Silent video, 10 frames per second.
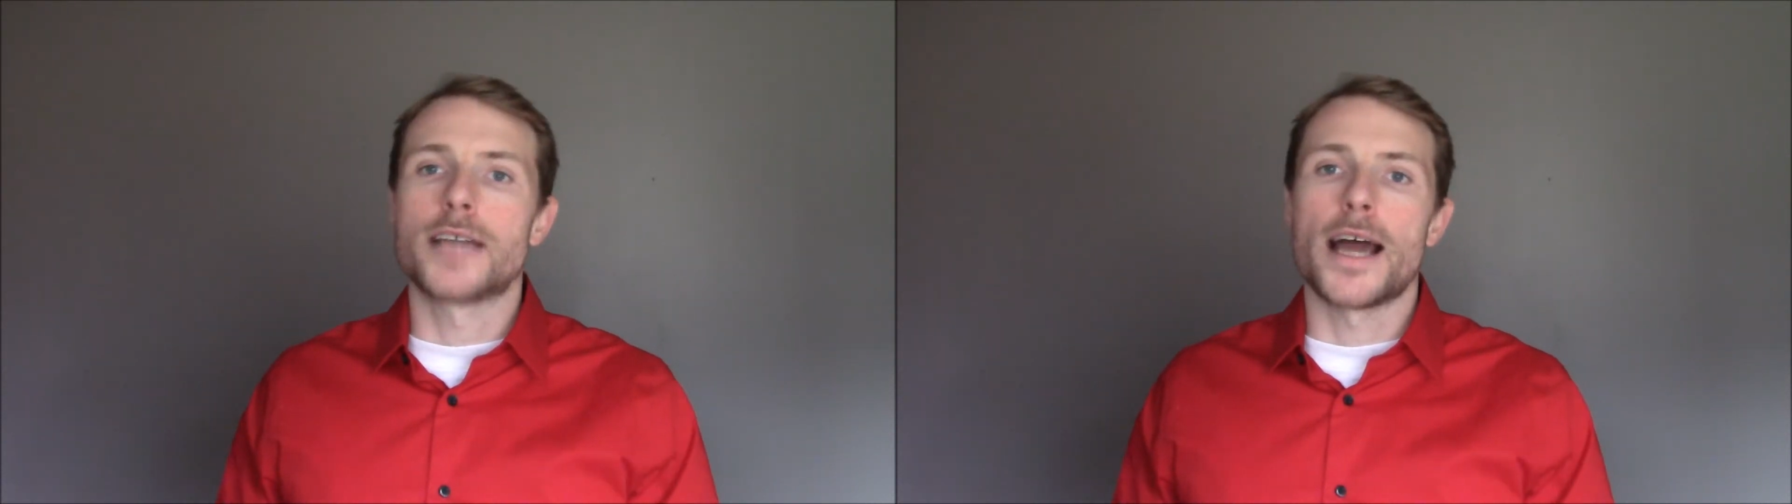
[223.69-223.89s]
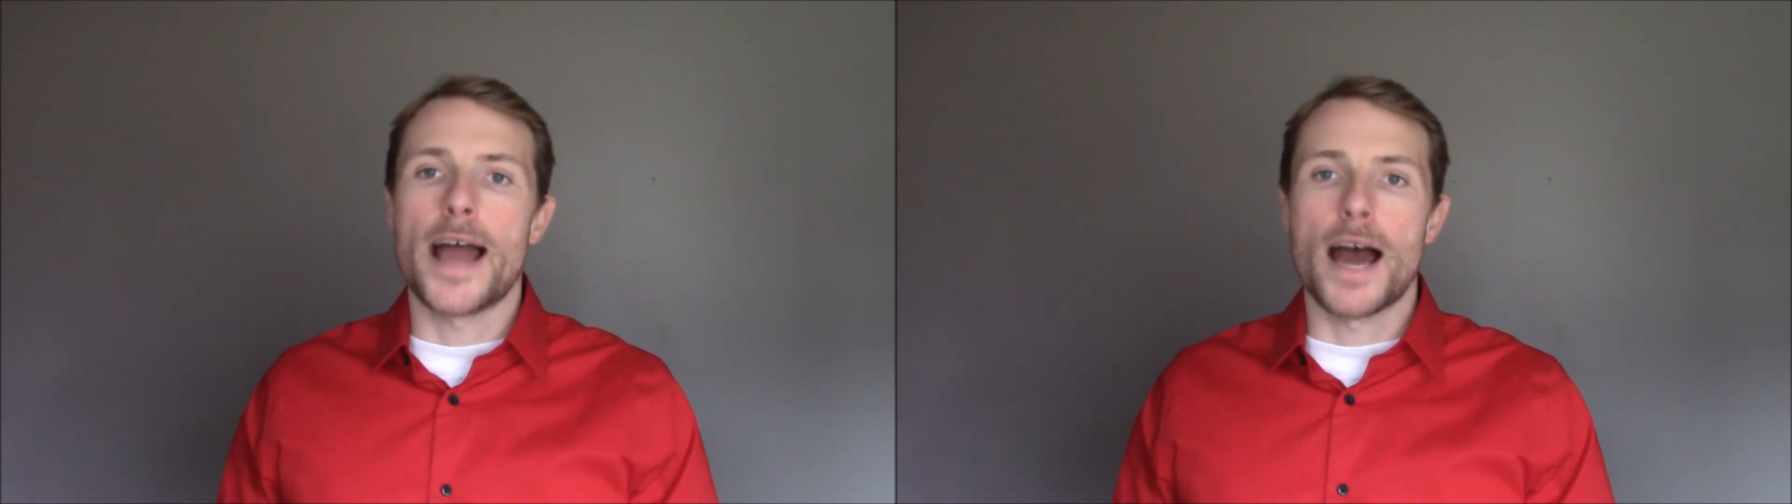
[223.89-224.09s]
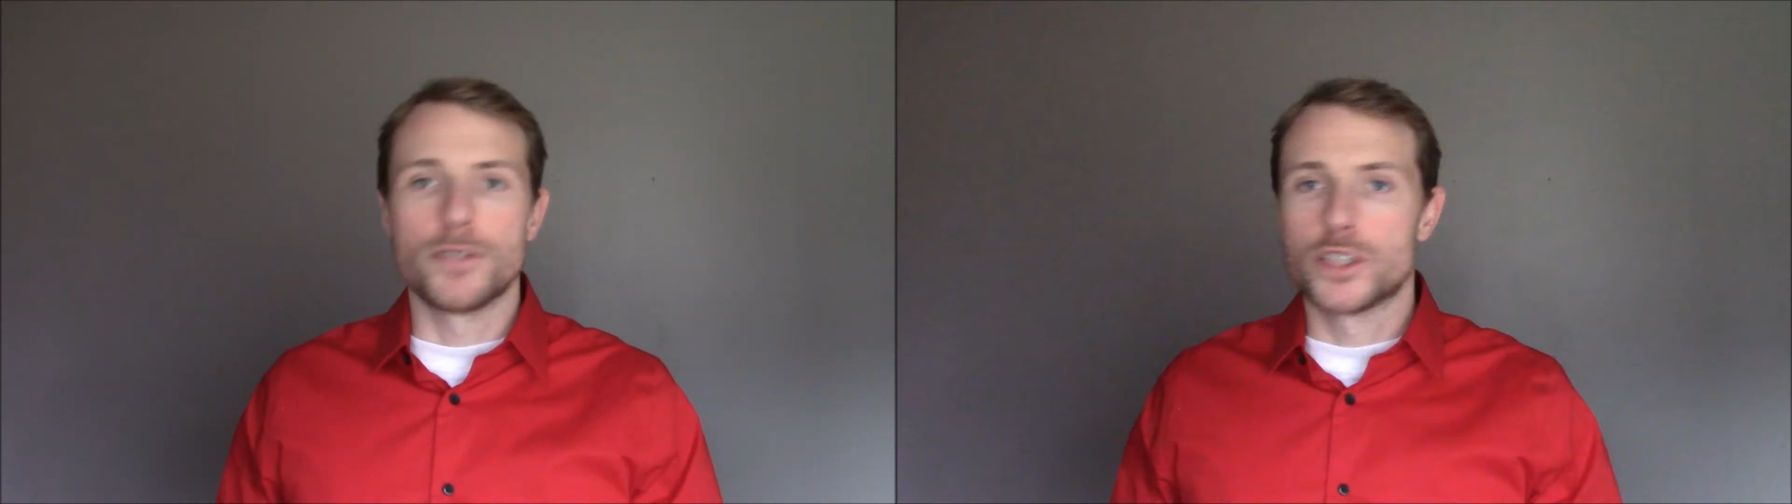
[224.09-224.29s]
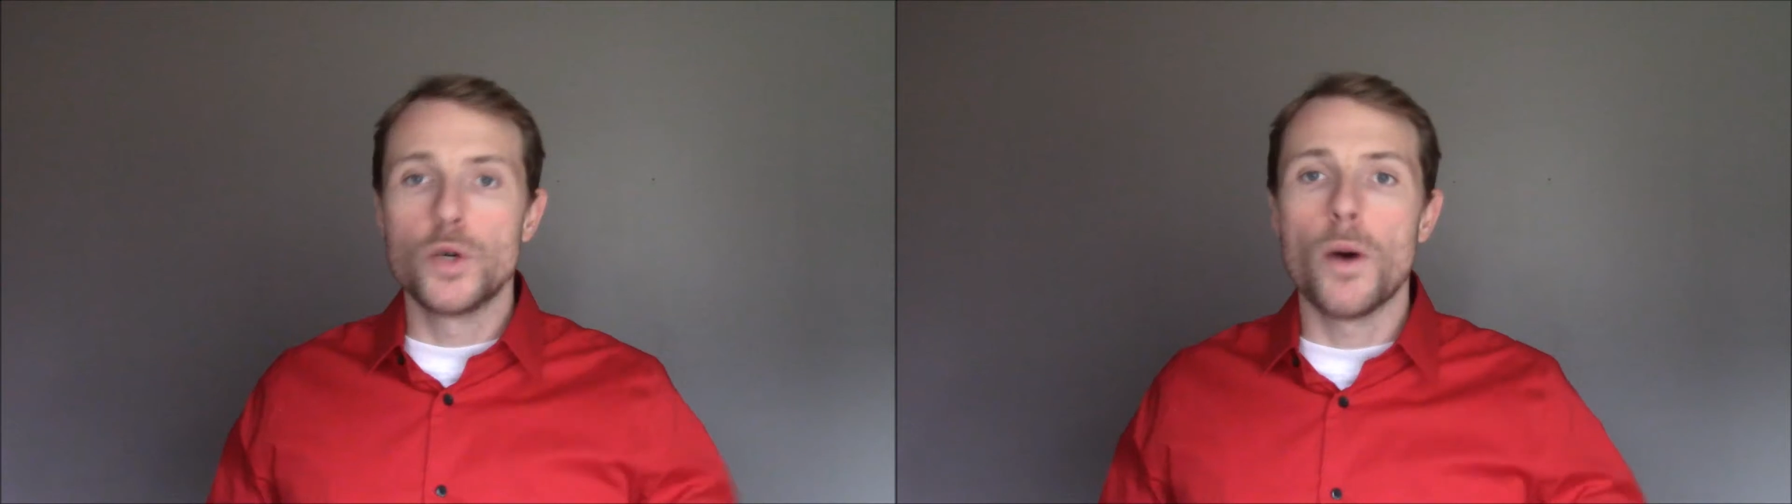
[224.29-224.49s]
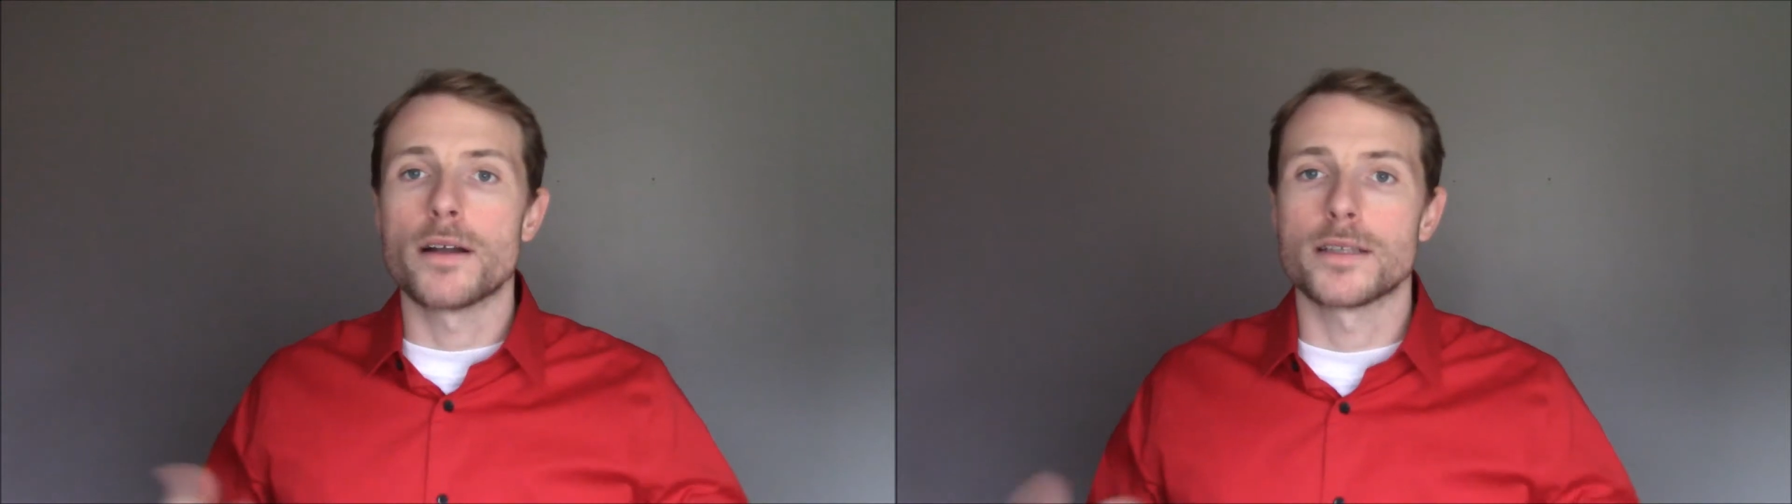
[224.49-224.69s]
say I have a
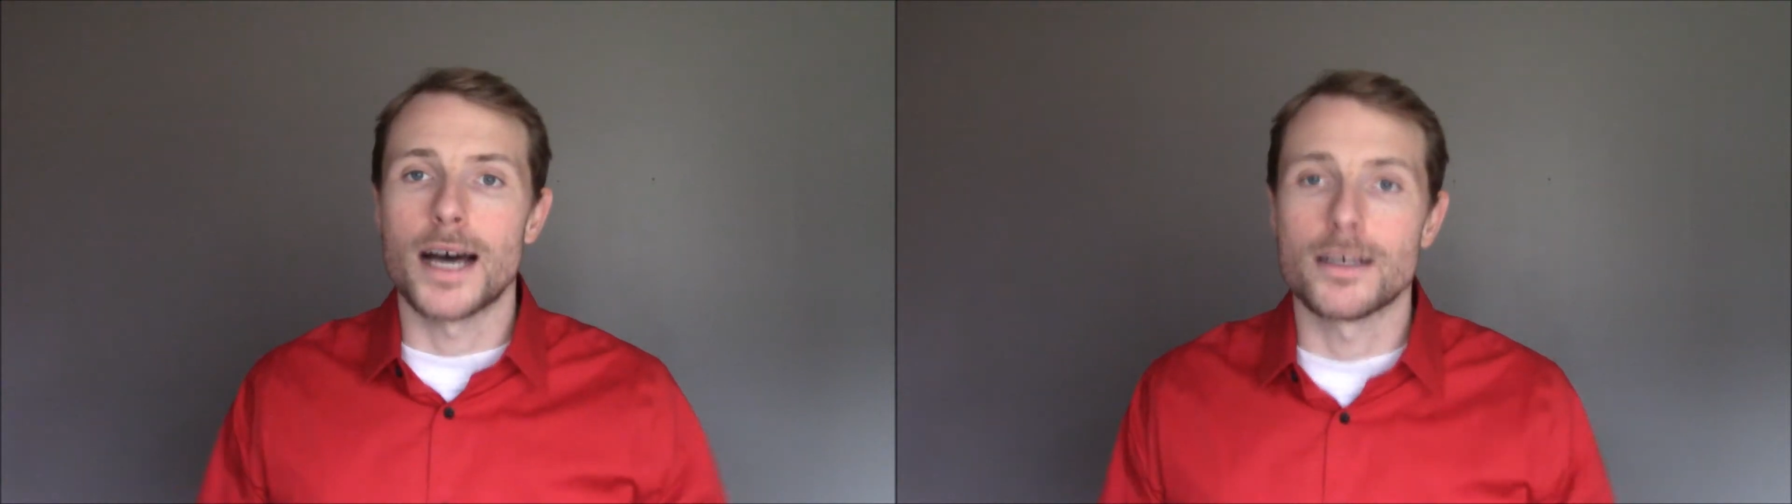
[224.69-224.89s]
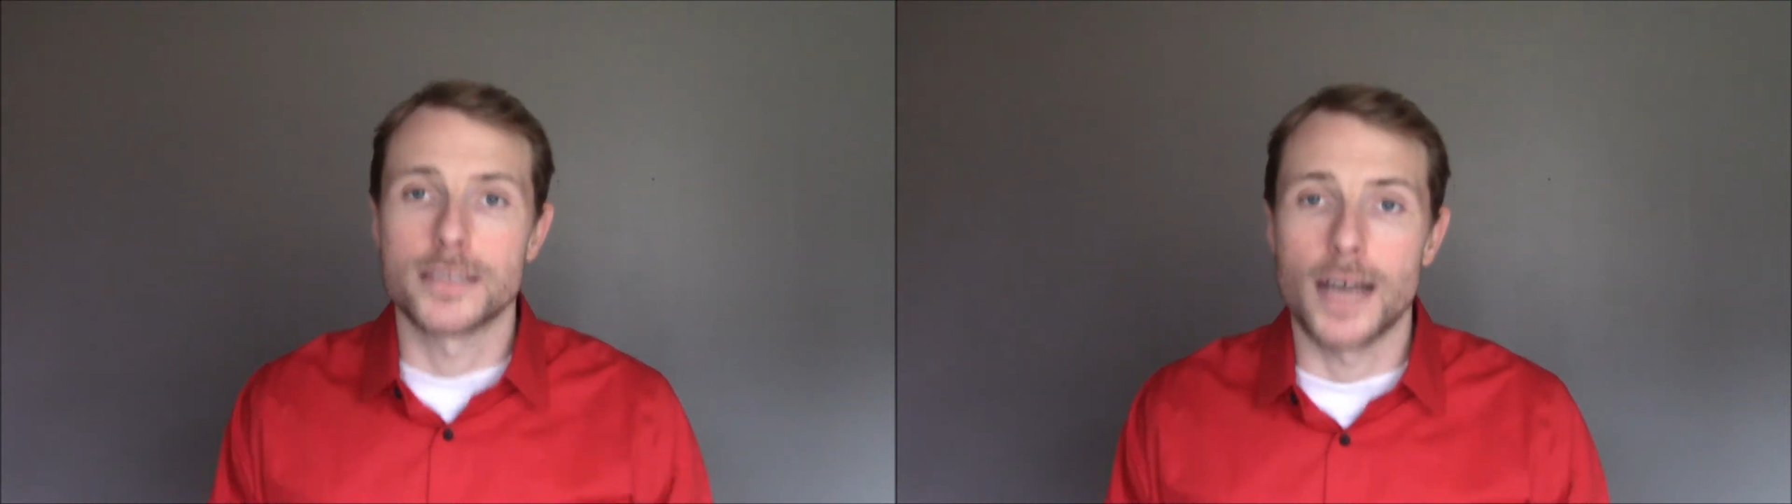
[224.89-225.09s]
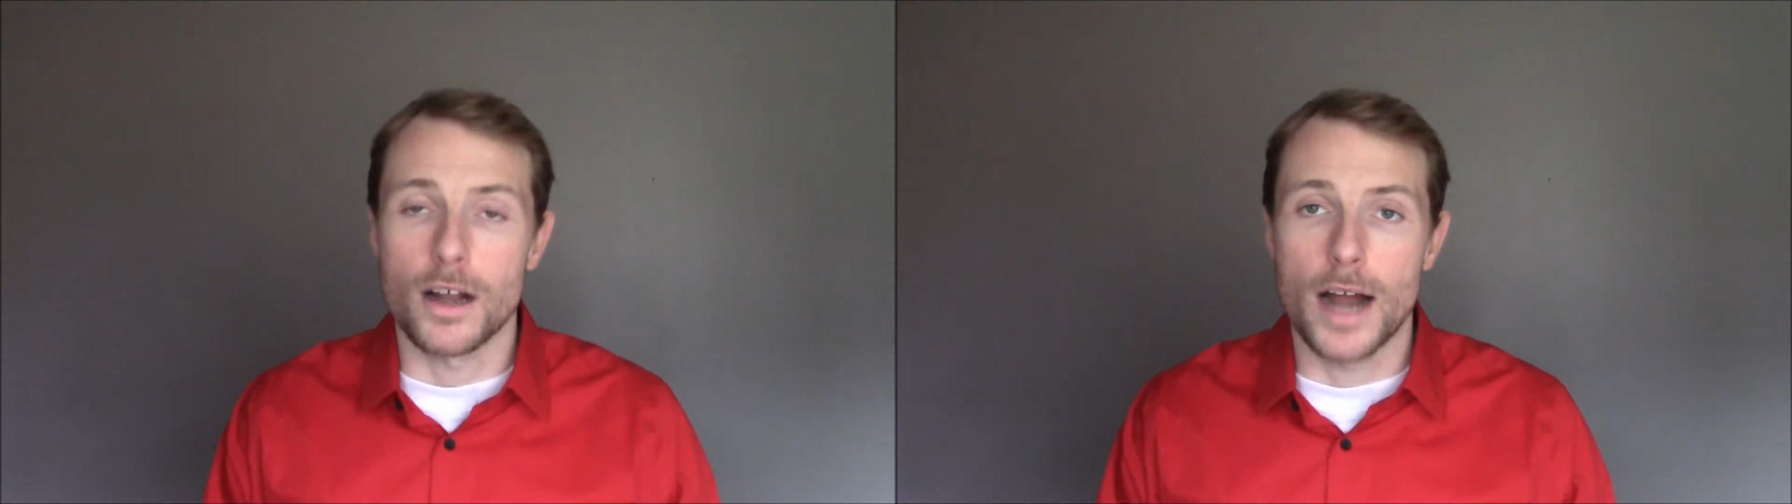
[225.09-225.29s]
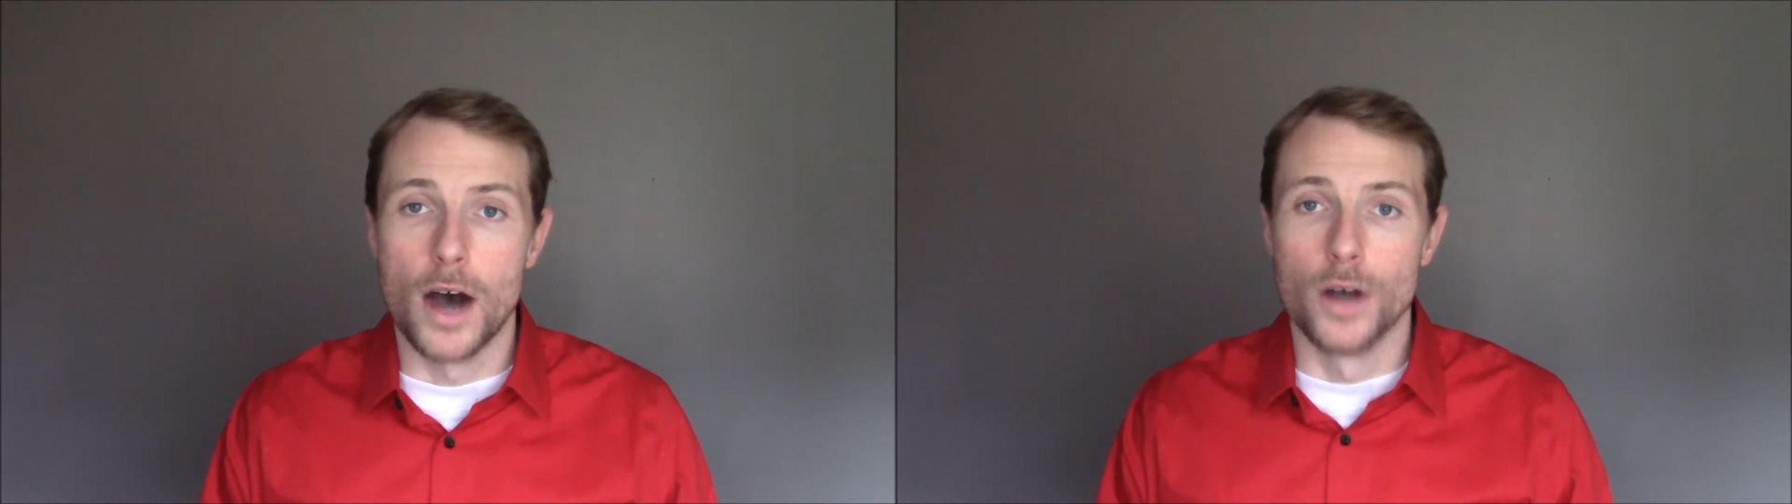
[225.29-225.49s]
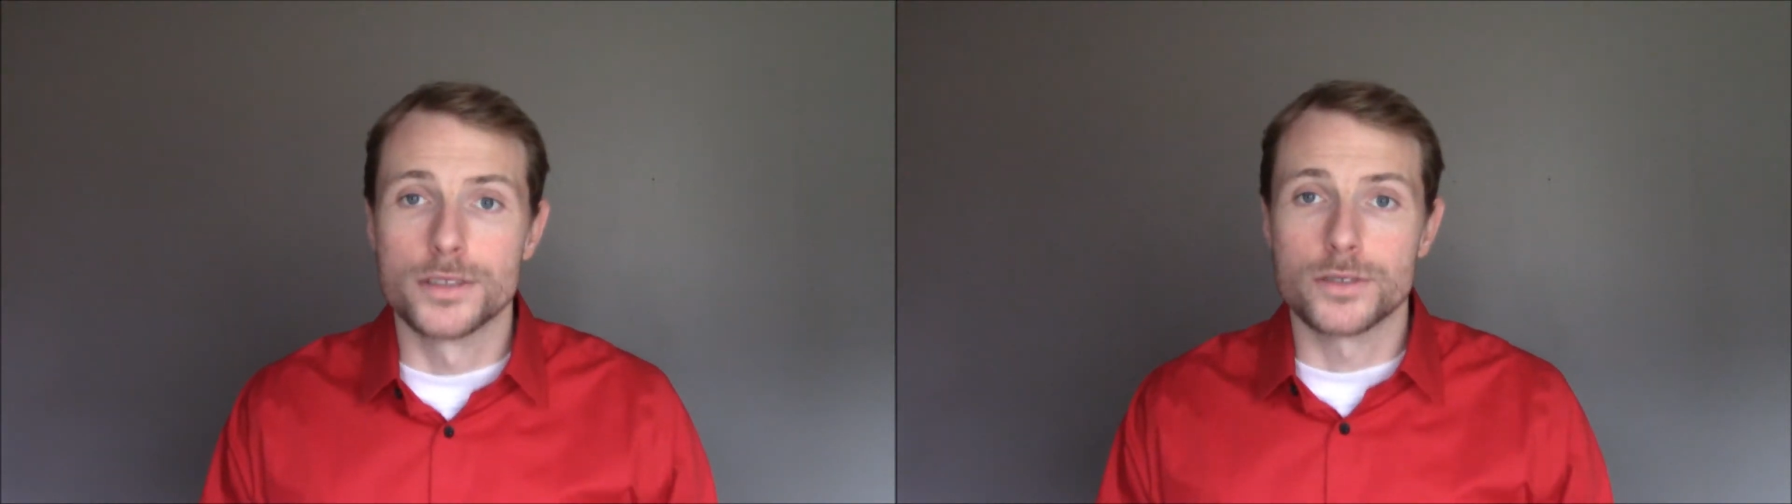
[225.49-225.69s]
$200,000
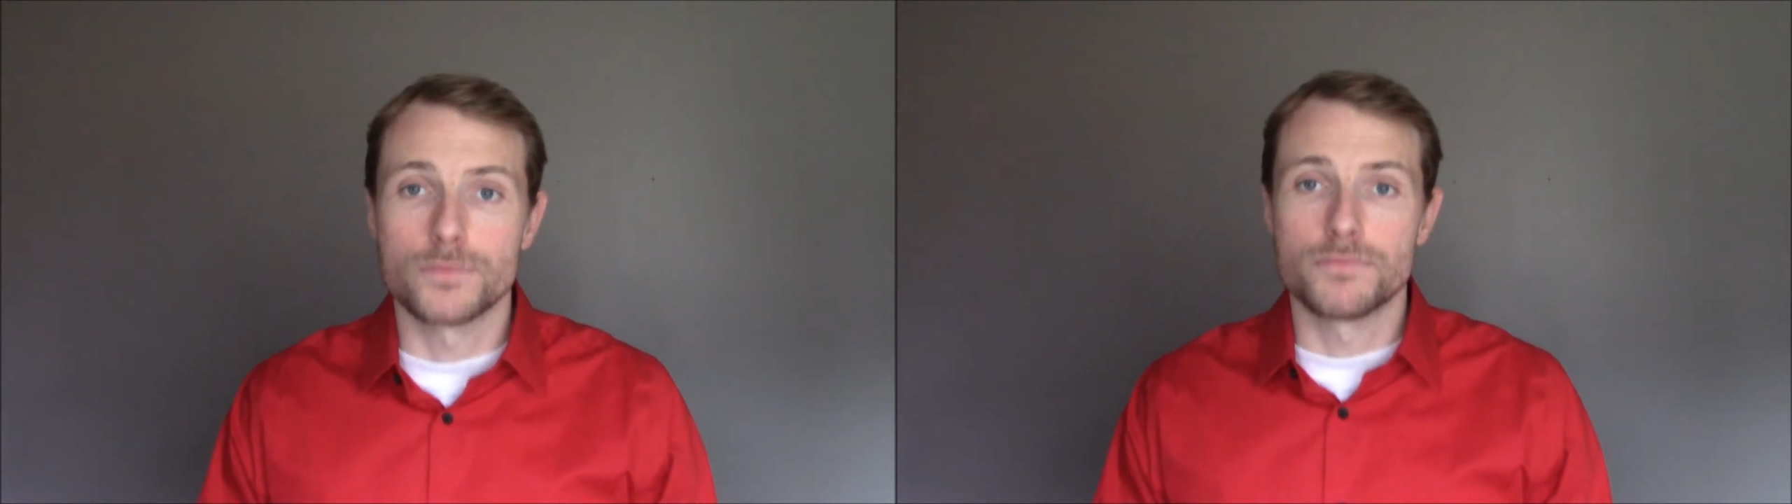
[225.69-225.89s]
house